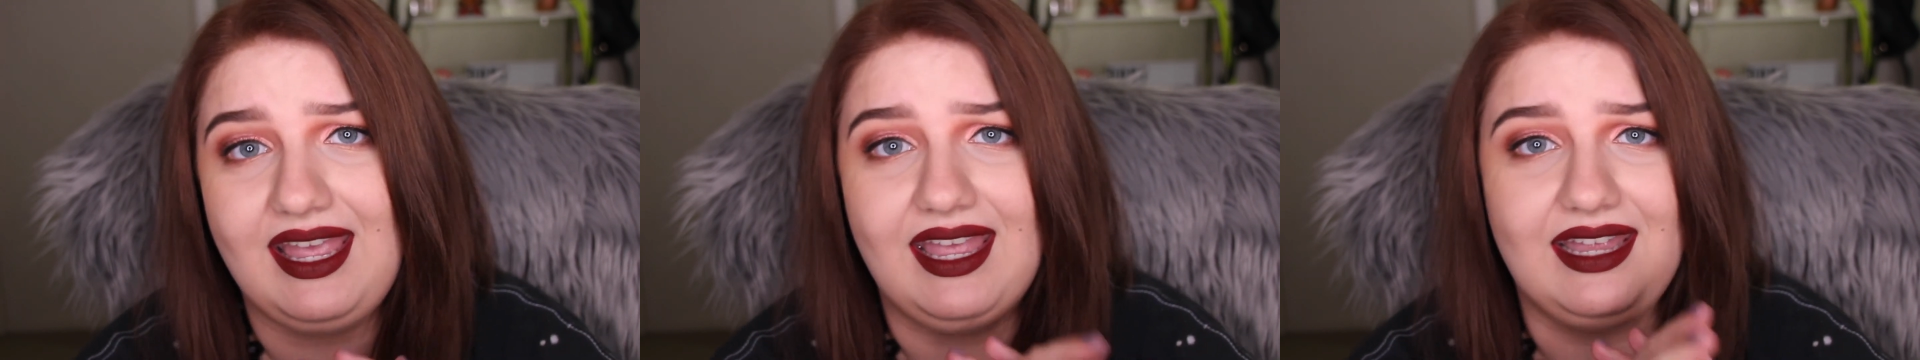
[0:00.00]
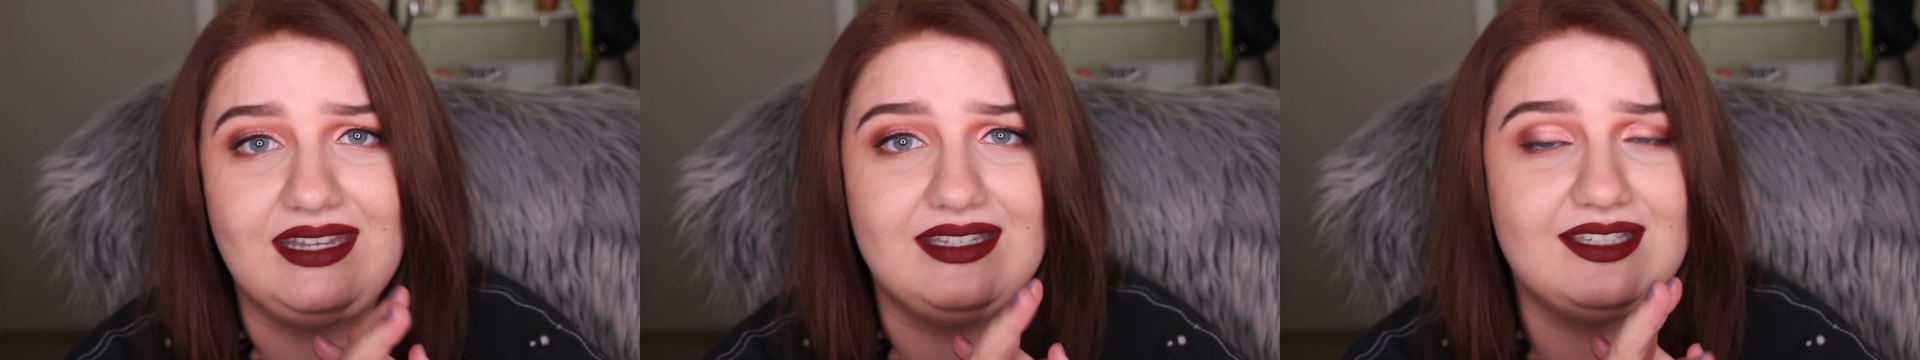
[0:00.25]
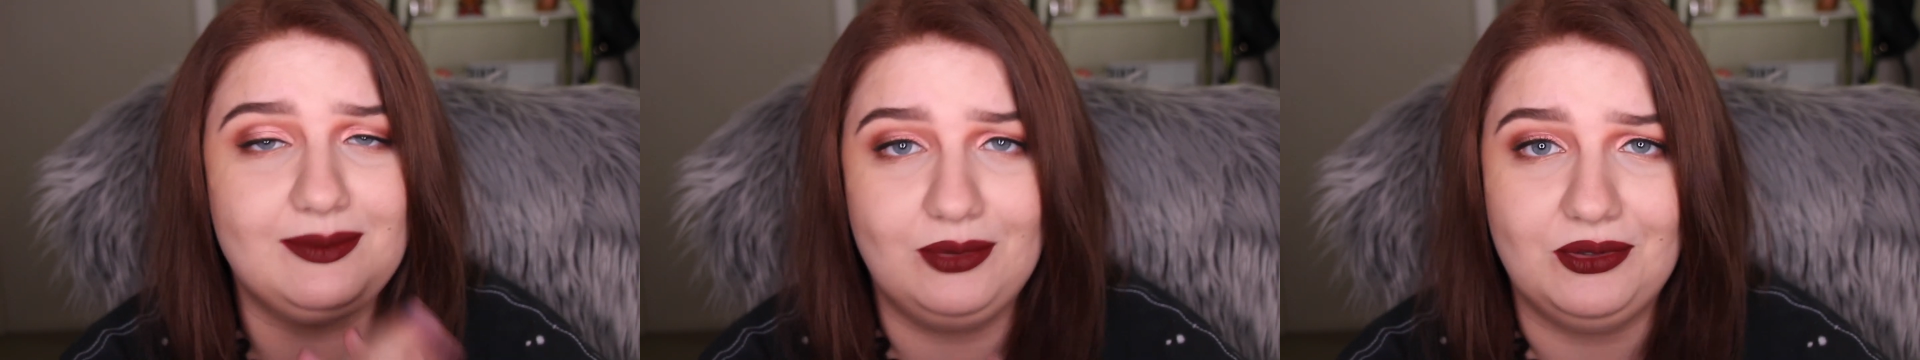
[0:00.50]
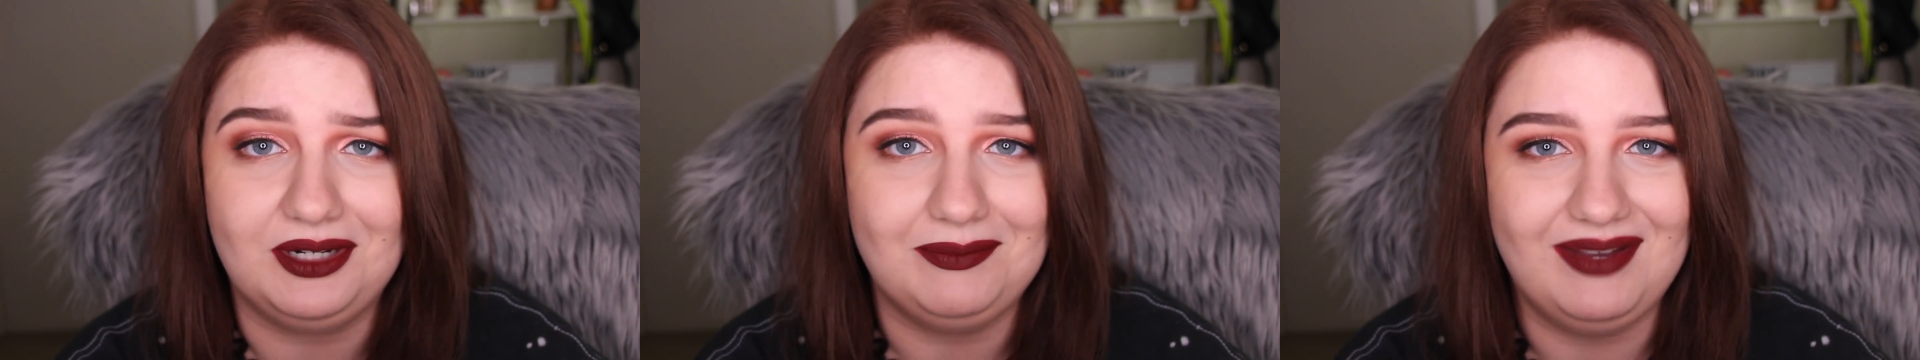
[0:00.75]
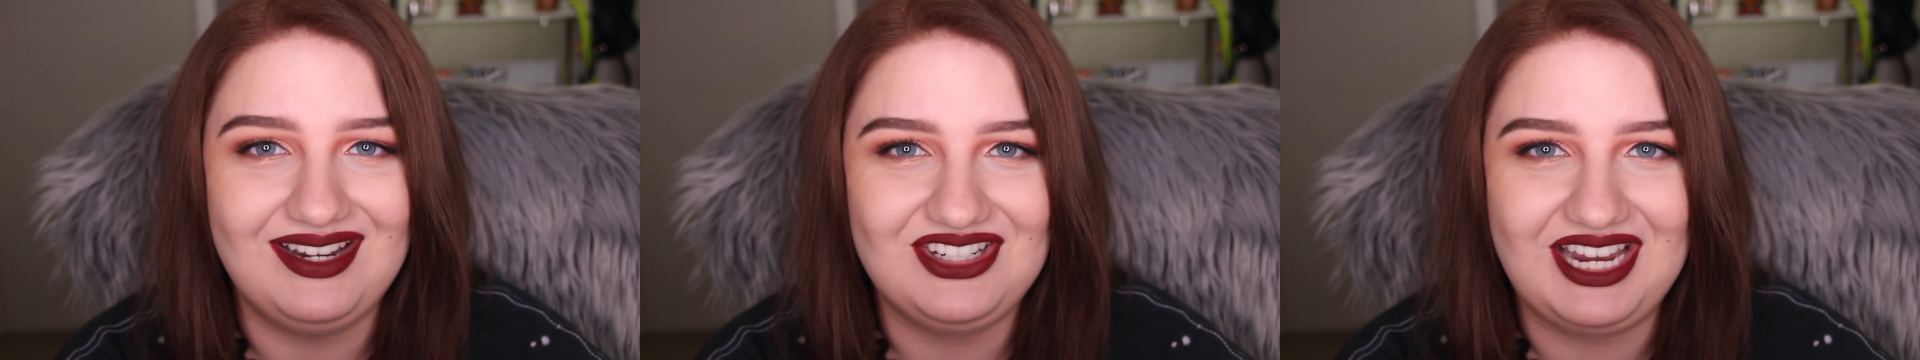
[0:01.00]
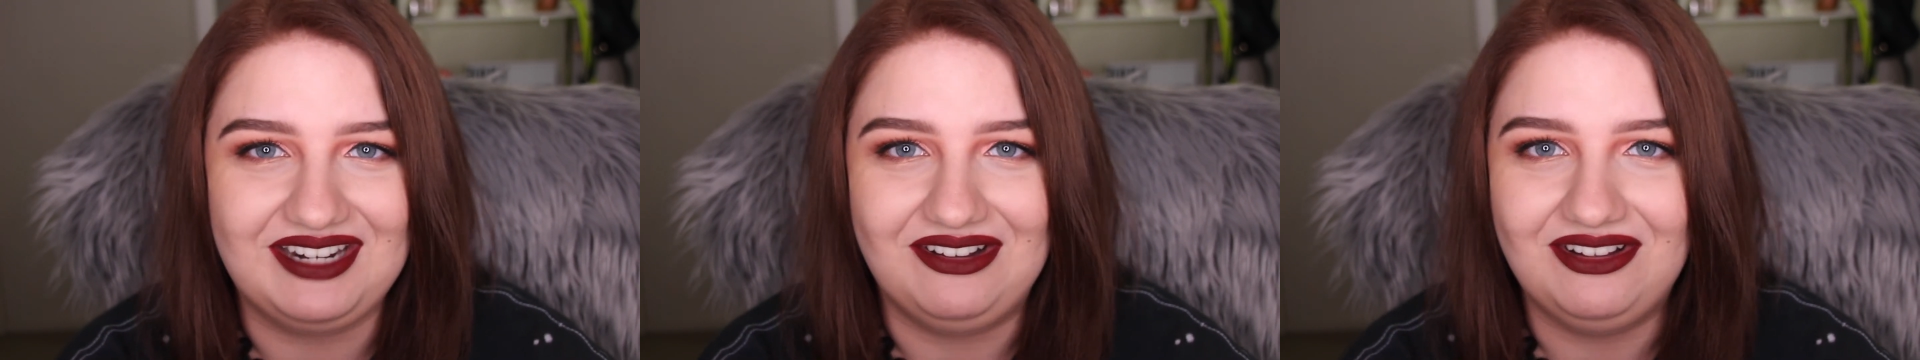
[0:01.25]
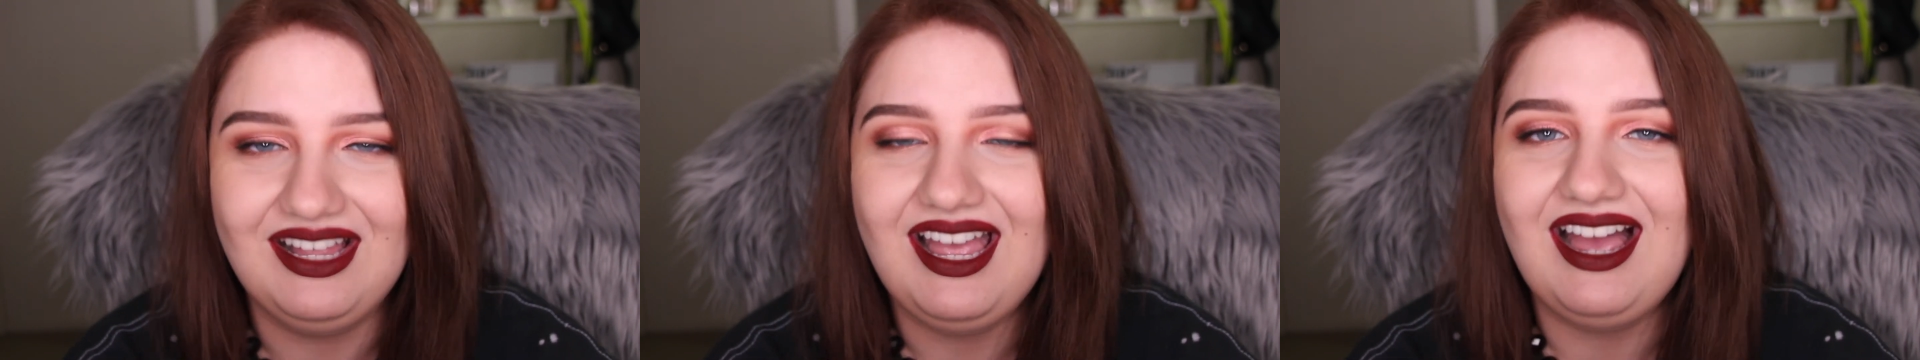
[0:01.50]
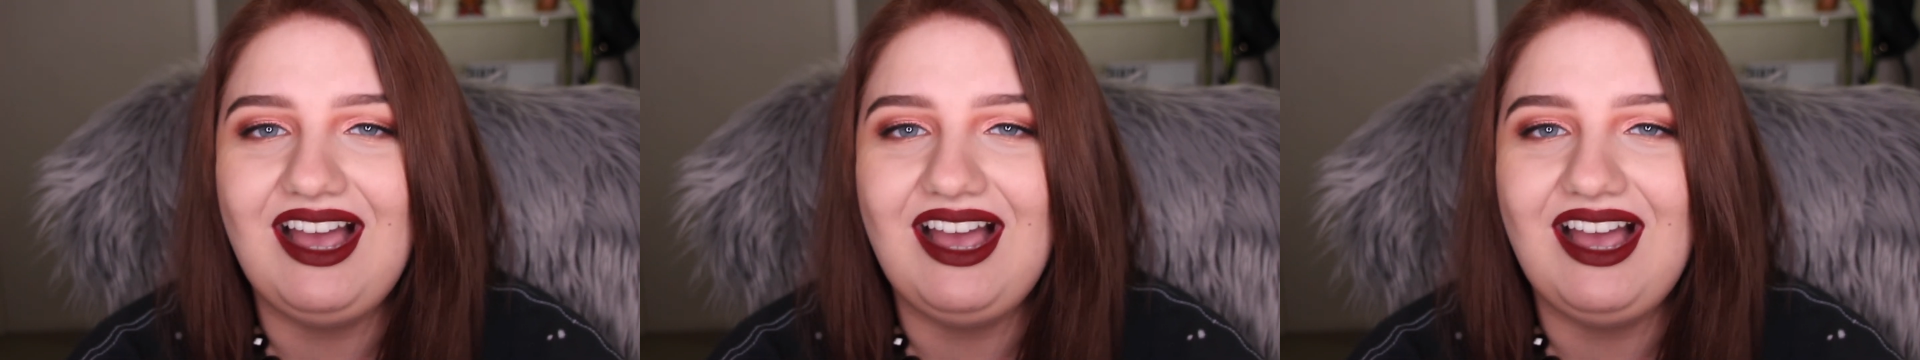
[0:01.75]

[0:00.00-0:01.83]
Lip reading: and supporting my channel.